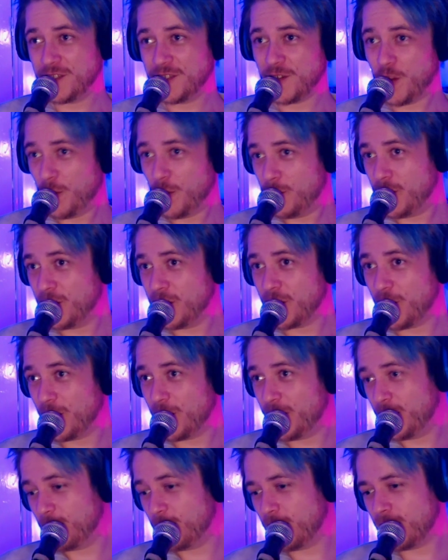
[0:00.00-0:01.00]
nobody go
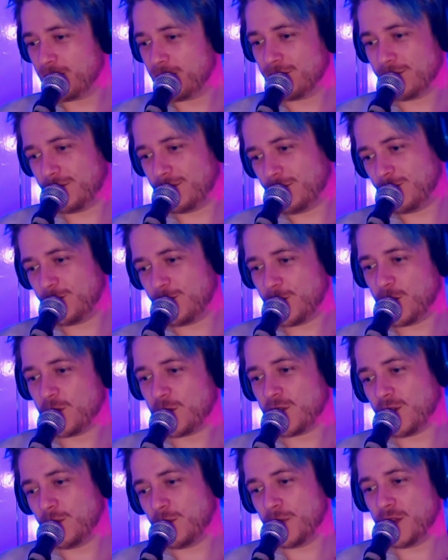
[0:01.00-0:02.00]
anywhere, or
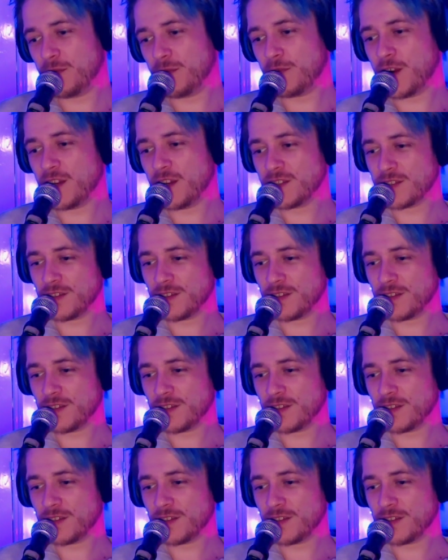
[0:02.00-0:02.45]
else I'll be depressed.